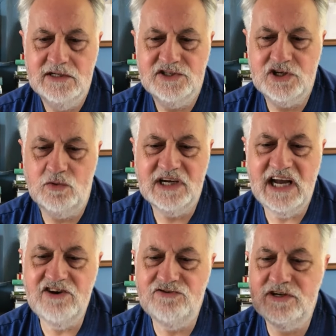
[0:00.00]
So
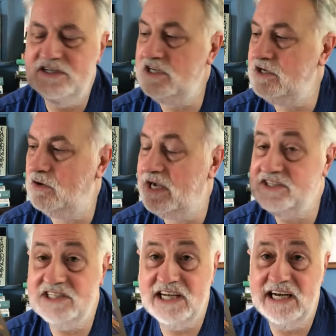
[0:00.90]
Kindred, you know,
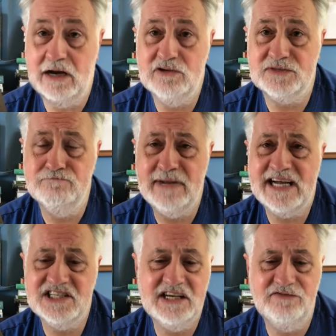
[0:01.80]
as I say now, is
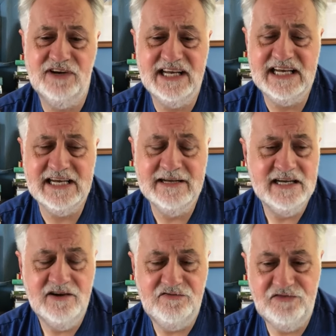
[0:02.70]
massively
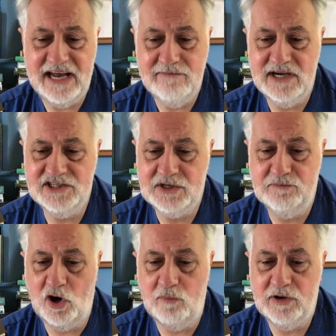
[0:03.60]
famous and
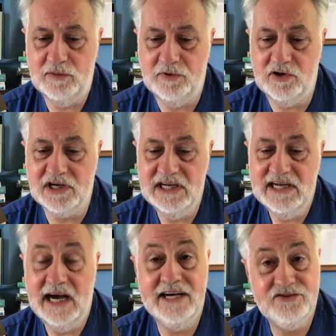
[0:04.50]
popular book,
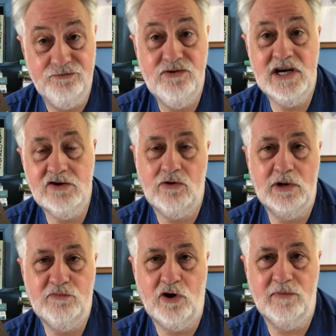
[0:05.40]
and it's really grown
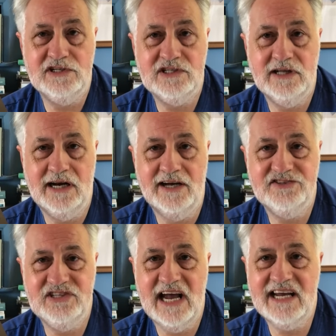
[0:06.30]
in prominence in the
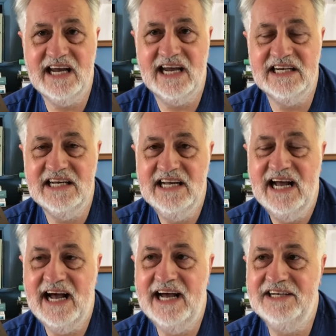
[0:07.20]
last decade.
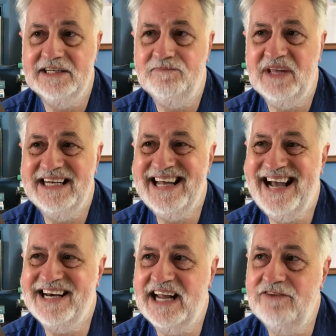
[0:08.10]
And it
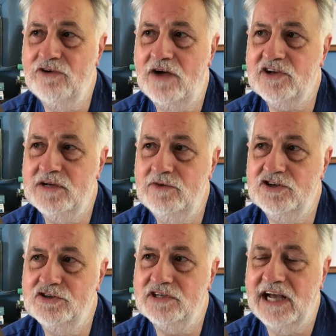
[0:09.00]
had a rather
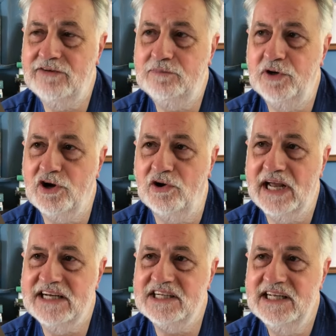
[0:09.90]
commercial cover put on
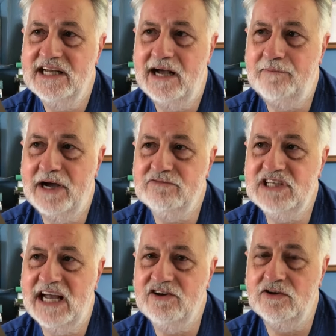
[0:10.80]
it about
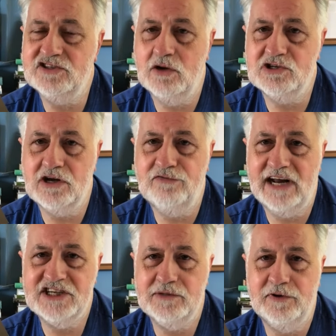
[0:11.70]
10 years ago, which I'll
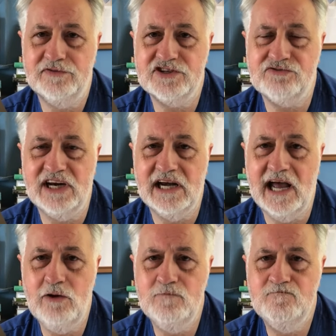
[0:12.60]
flash up on the screen now.